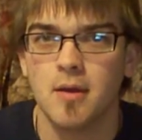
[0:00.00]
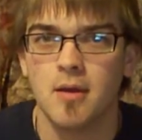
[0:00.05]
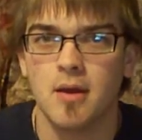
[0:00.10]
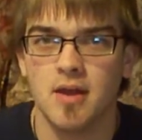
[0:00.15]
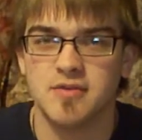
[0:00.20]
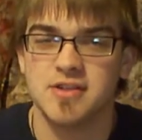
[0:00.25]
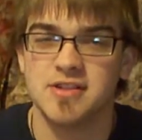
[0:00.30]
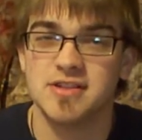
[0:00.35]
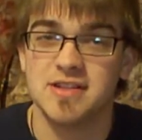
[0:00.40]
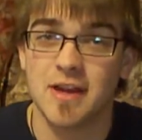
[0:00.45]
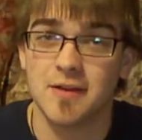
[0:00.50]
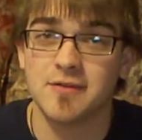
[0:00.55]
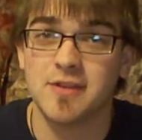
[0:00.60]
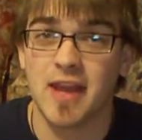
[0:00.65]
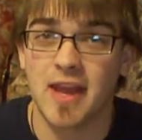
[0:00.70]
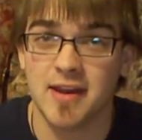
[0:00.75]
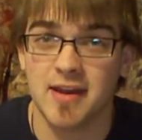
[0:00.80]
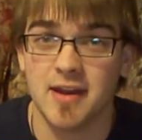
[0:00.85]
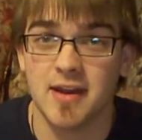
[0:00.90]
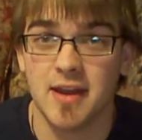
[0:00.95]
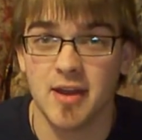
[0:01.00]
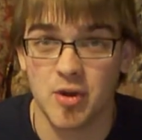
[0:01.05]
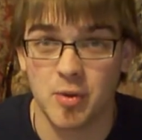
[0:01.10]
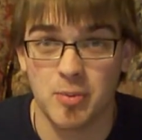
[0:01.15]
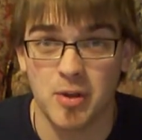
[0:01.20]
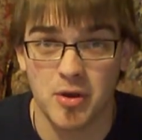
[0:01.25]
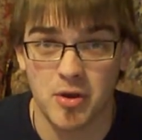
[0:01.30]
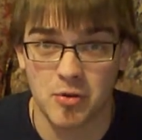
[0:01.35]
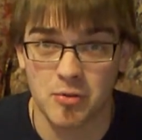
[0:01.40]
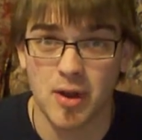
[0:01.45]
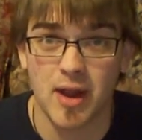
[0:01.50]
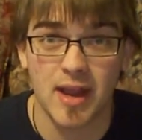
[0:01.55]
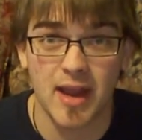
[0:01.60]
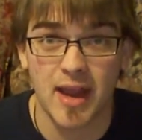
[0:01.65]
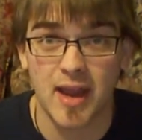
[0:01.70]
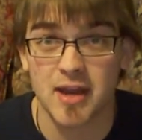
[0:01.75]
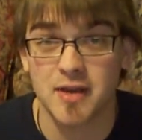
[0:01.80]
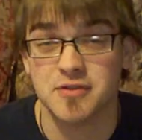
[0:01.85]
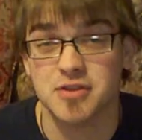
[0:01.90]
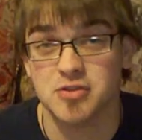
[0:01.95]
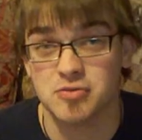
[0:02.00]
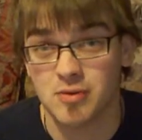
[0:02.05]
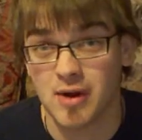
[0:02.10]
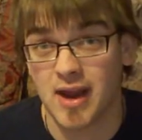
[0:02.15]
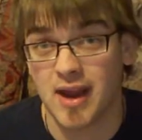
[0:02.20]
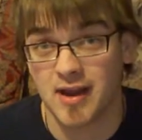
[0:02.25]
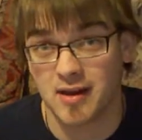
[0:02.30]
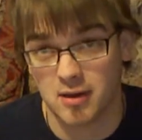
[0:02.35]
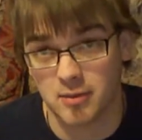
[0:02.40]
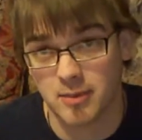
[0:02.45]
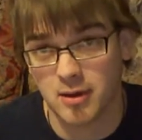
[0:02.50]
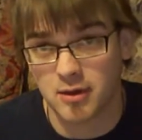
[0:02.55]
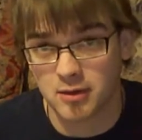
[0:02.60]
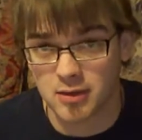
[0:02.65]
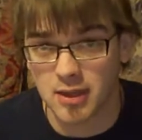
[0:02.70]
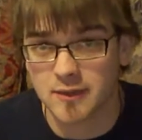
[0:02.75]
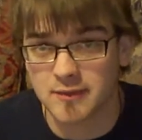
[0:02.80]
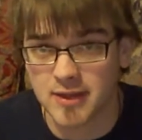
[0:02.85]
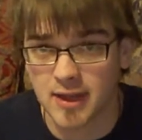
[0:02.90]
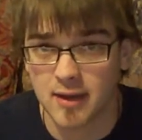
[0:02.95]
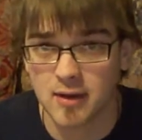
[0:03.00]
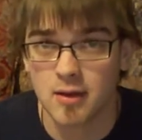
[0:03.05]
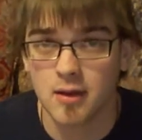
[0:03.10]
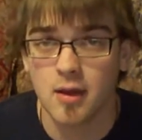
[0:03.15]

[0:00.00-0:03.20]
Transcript: If she's left-handed, it'll be on her right hand. If she's right-handed, it'll be on her left hand.